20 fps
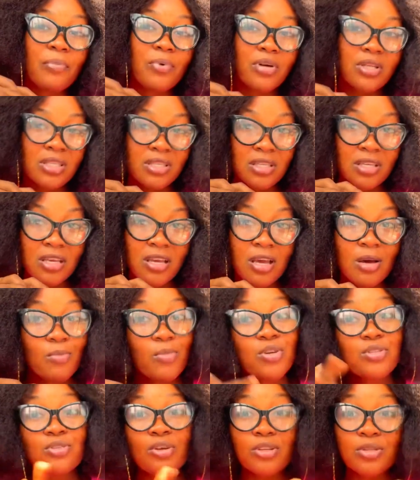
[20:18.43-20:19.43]
But
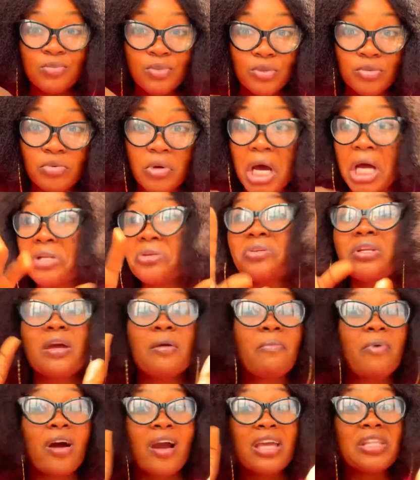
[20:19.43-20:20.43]
most hospital, I don't know
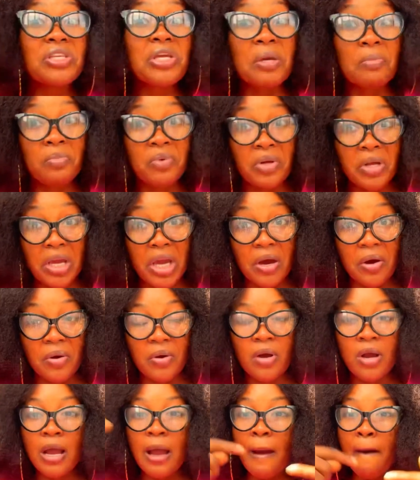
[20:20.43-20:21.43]
about any employer,